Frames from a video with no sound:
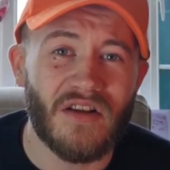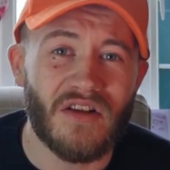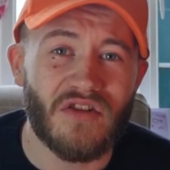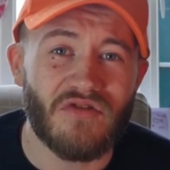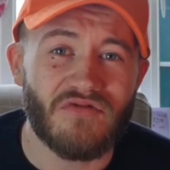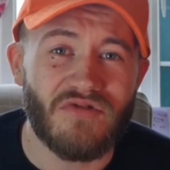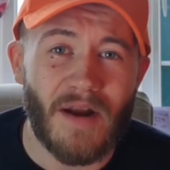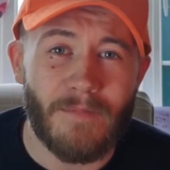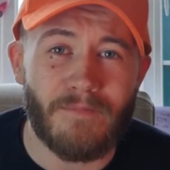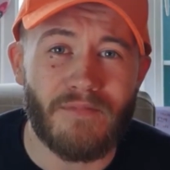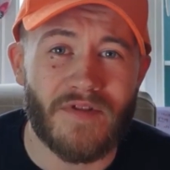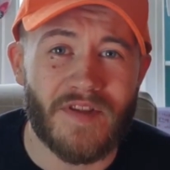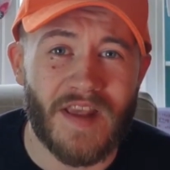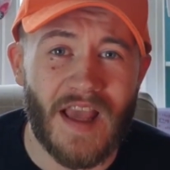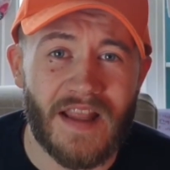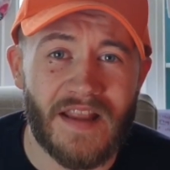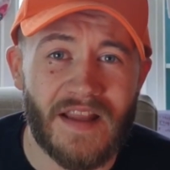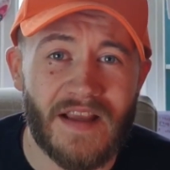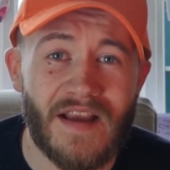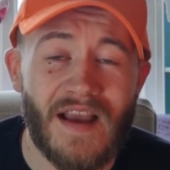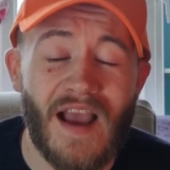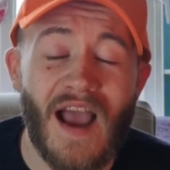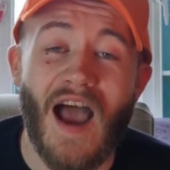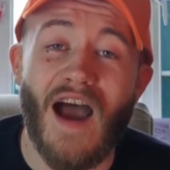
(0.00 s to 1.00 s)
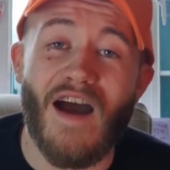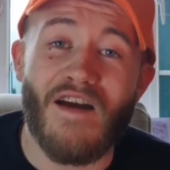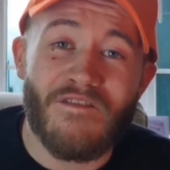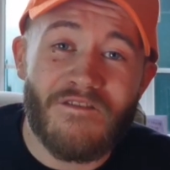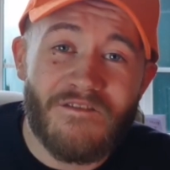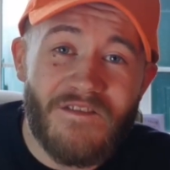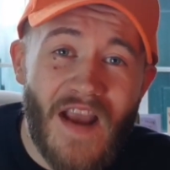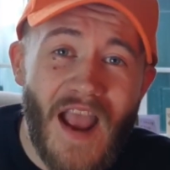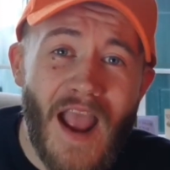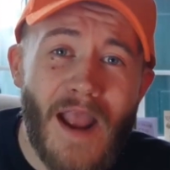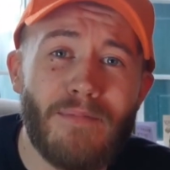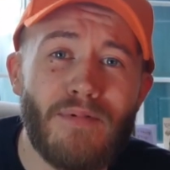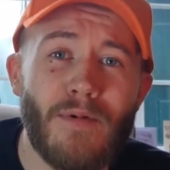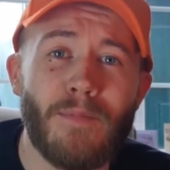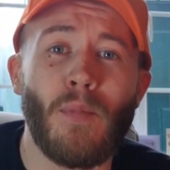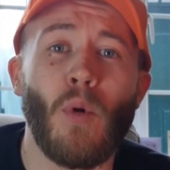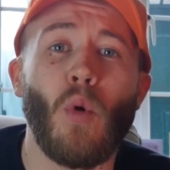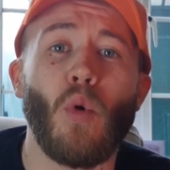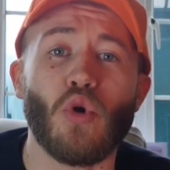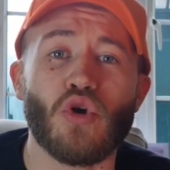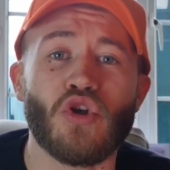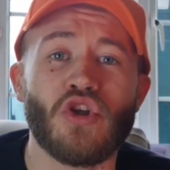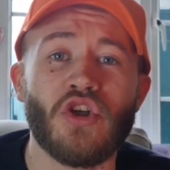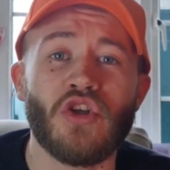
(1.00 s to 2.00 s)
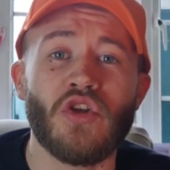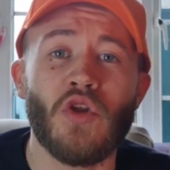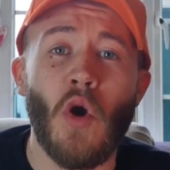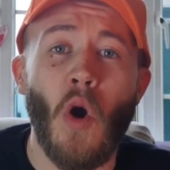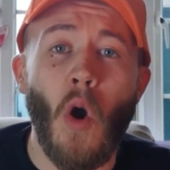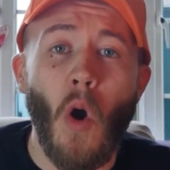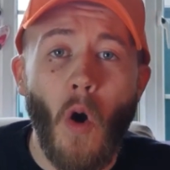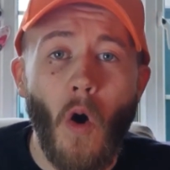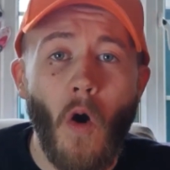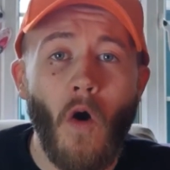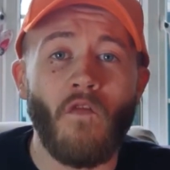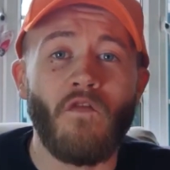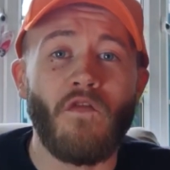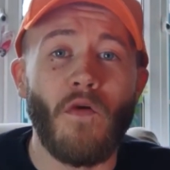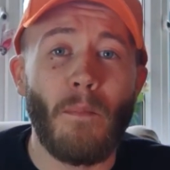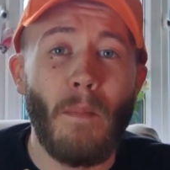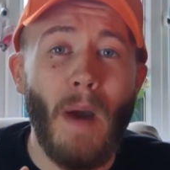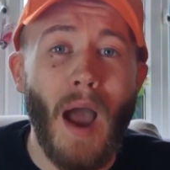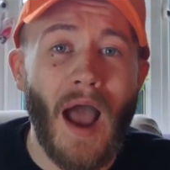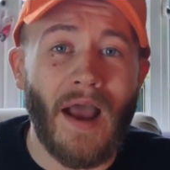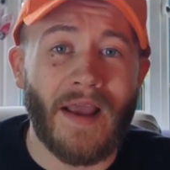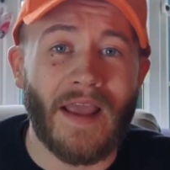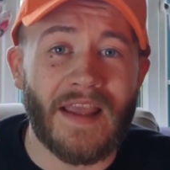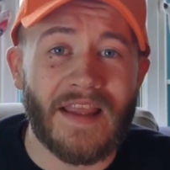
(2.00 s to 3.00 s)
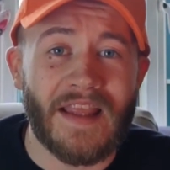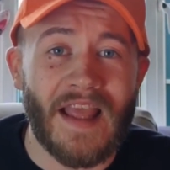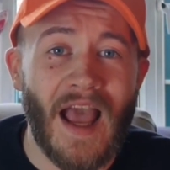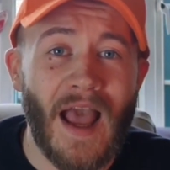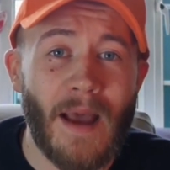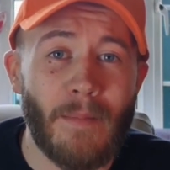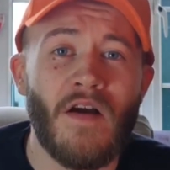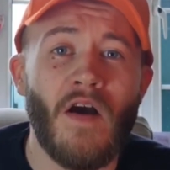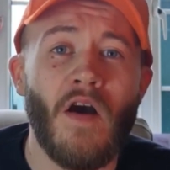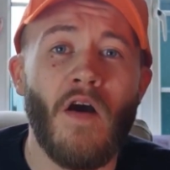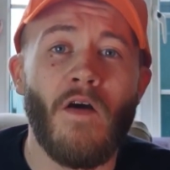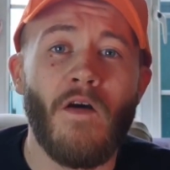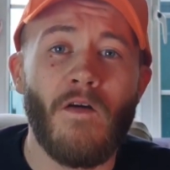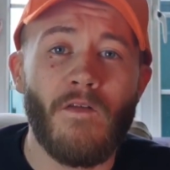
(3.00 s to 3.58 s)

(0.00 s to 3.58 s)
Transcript: to represent a fair proportion of the market cap